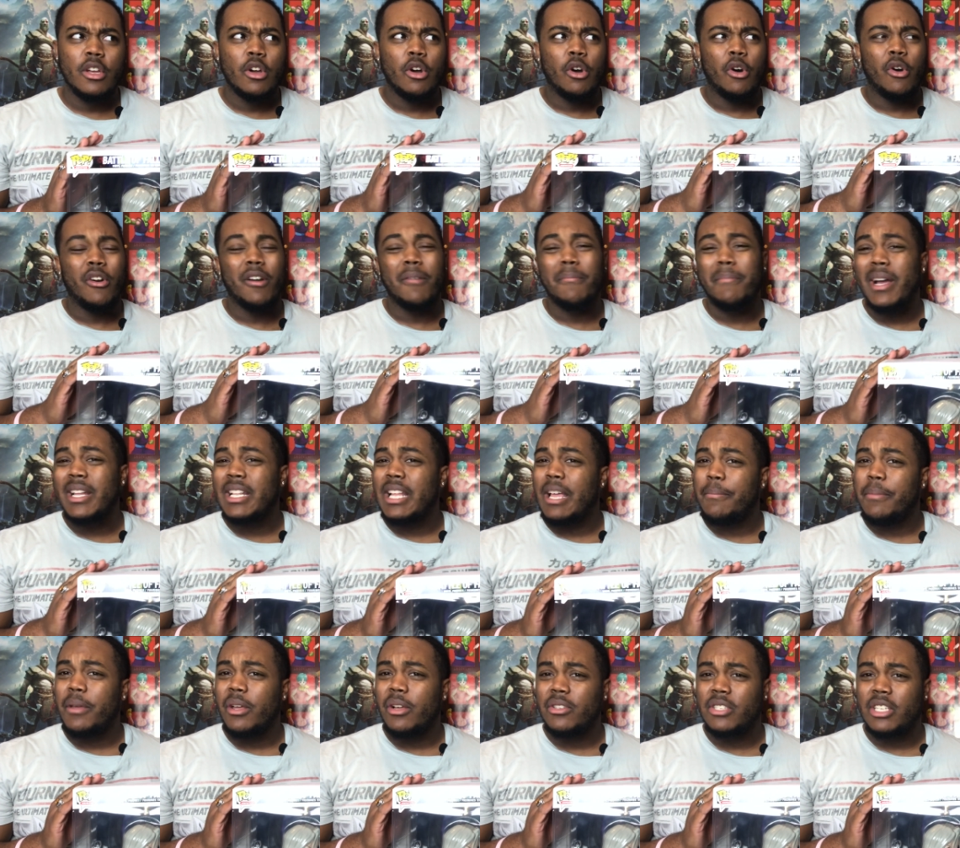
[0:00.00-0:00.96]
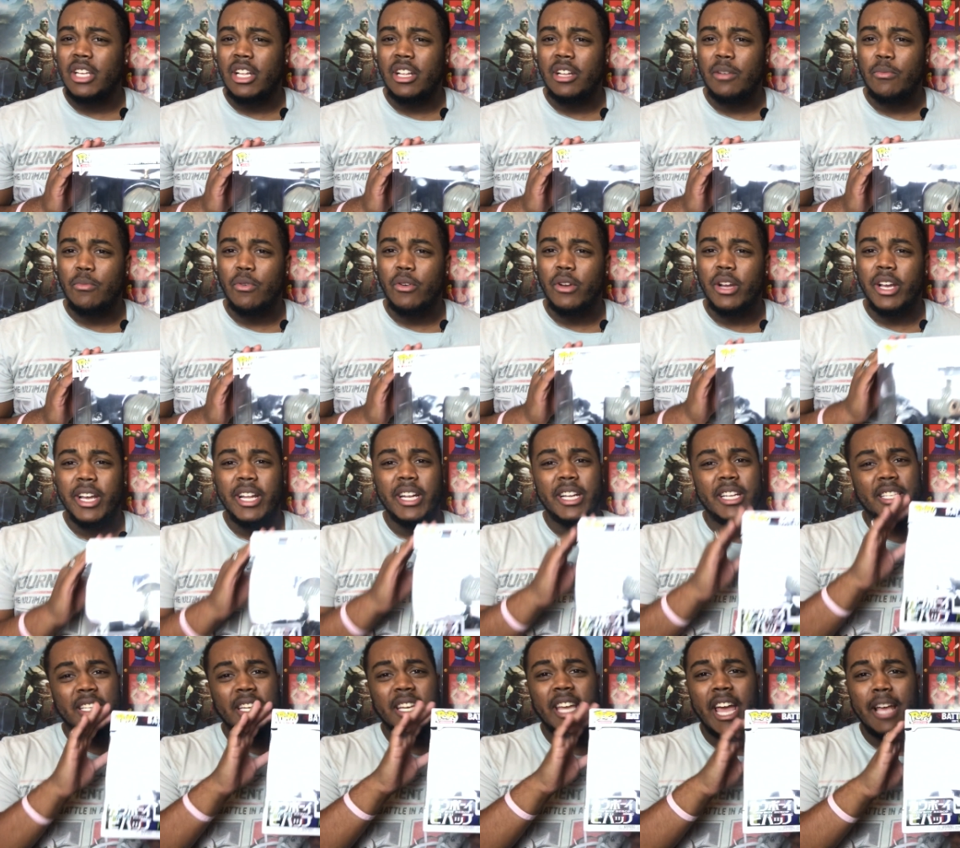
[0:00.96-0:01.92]
or it might not be on sale anymore. It
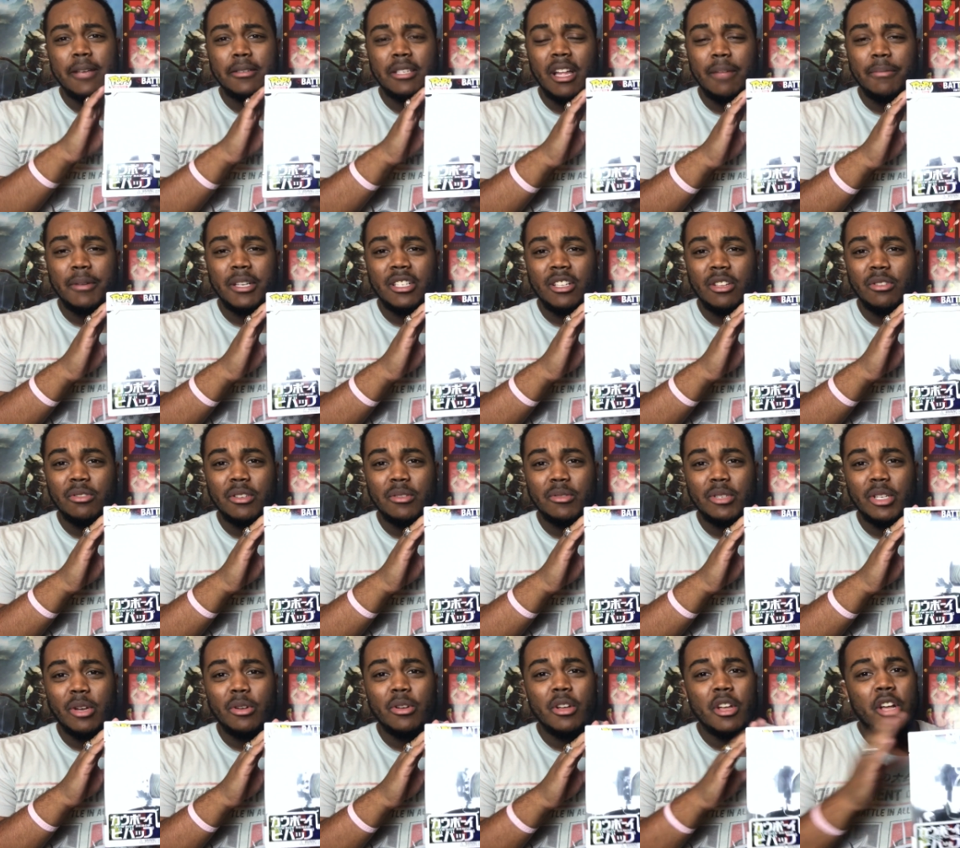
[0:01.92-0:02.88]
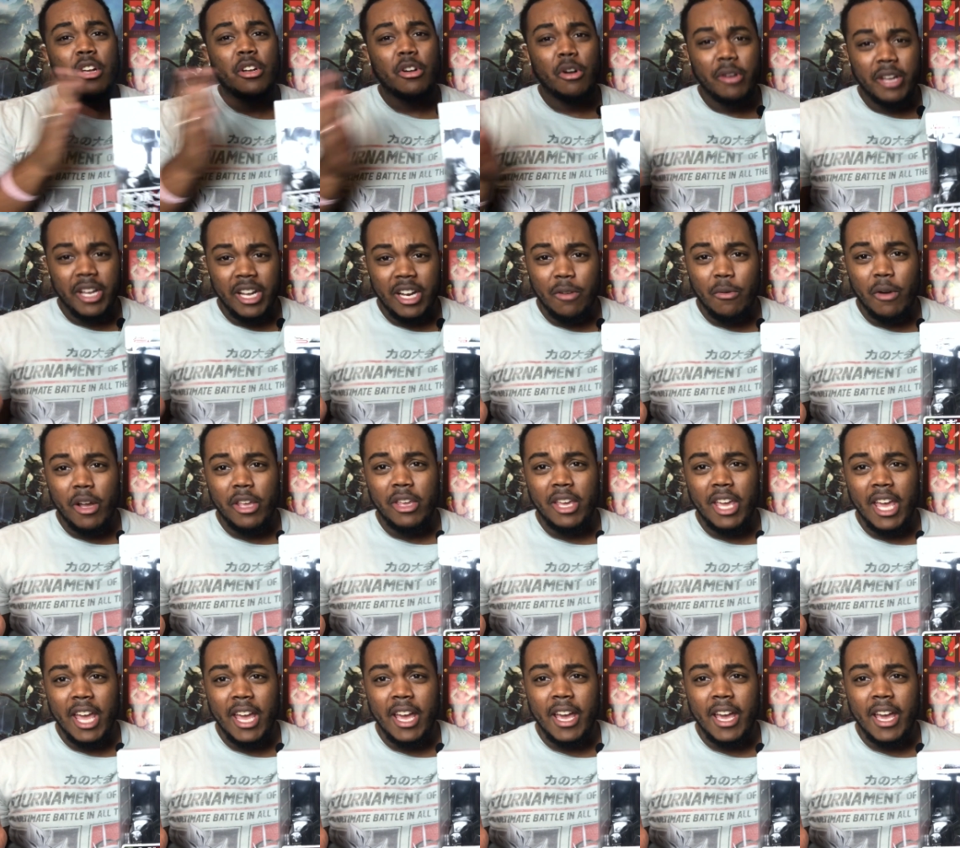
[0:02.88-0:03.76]
is a GameStop exclusive, so go get it while you can,